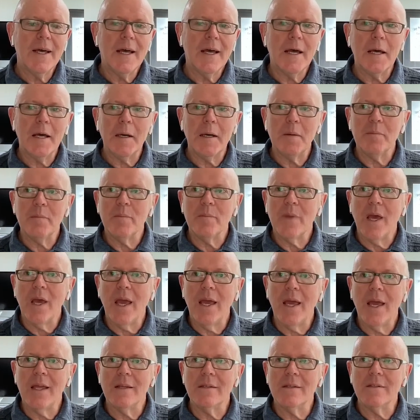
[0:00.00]
Um,
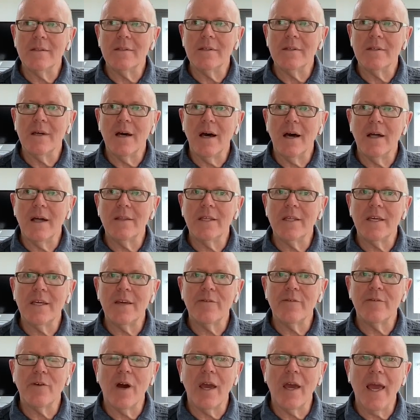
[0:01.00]
and I
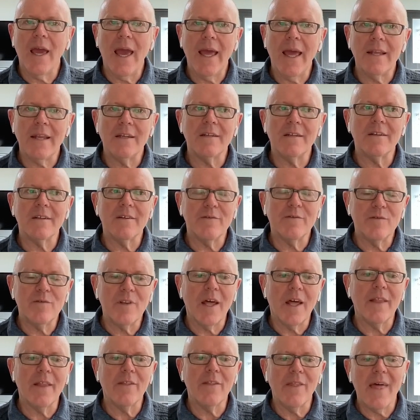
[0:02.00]
think if I hadn't have
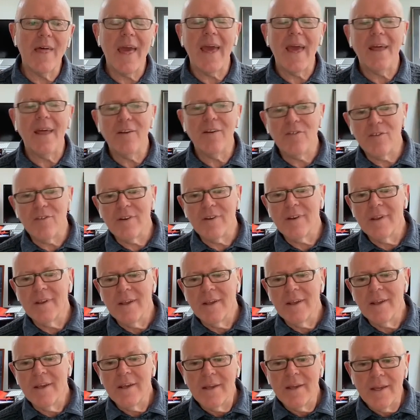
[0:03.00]
done that,
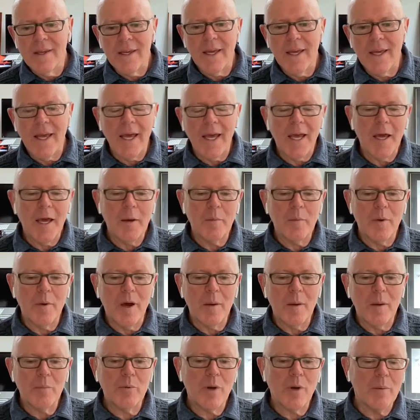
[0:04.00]
um,
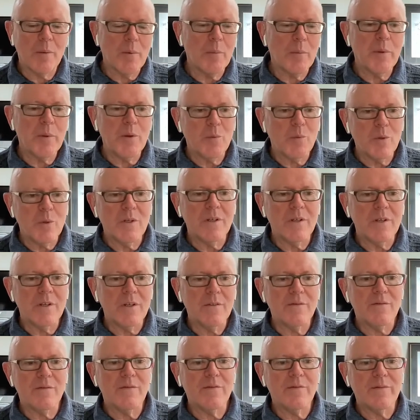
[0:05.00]
I probably wouldn't
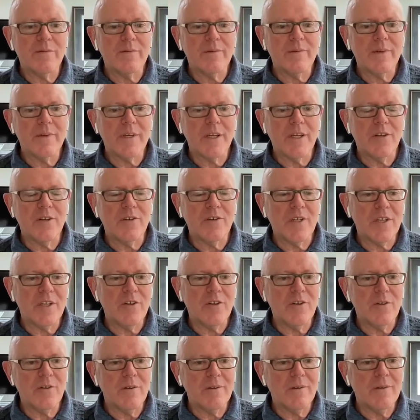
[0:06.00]
have
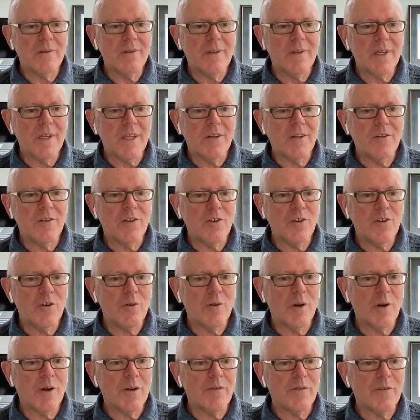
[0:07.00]
continued into
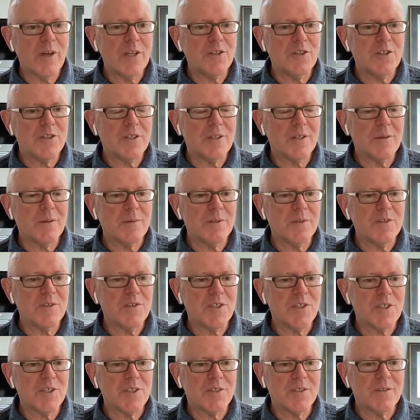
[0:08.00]
neurointervention. It
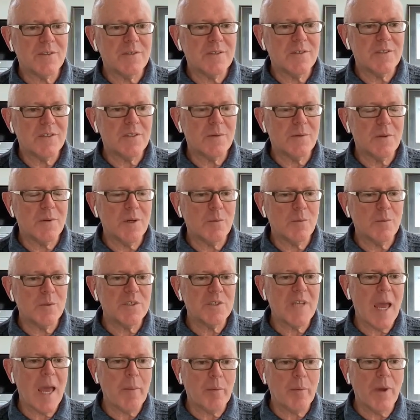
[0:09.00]
was just, it
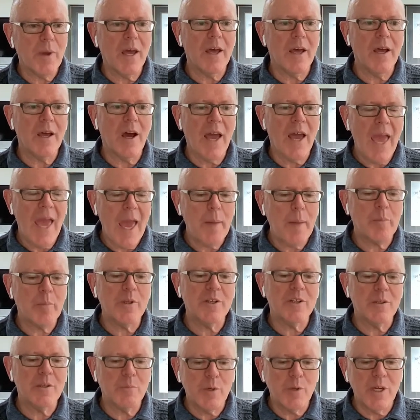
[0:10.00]
was, hap I
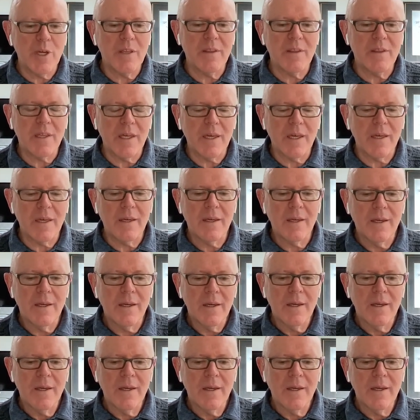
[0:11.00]
happened to be there